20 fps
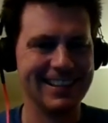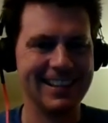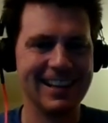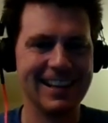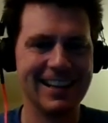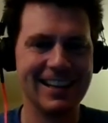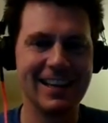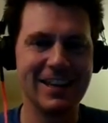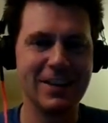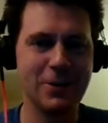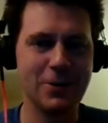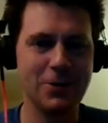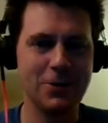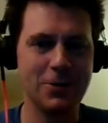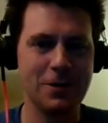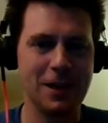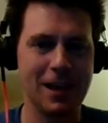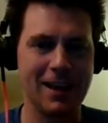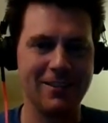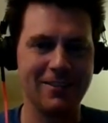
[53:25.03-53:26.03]
Yeah, you do
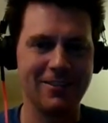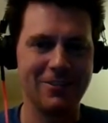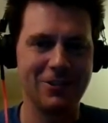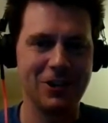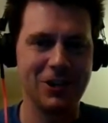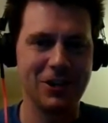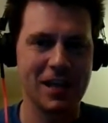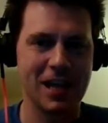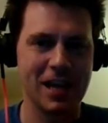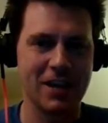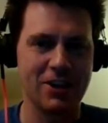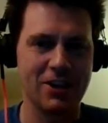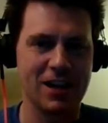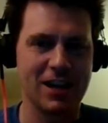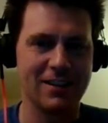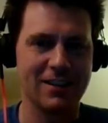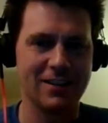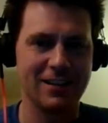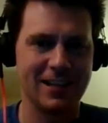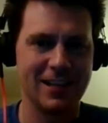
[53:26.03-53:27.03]
that. You chug that
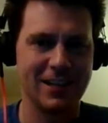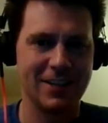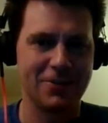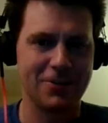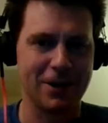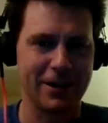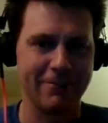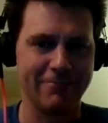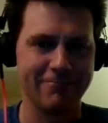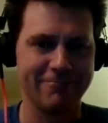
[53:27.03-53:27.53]
shot. That's right.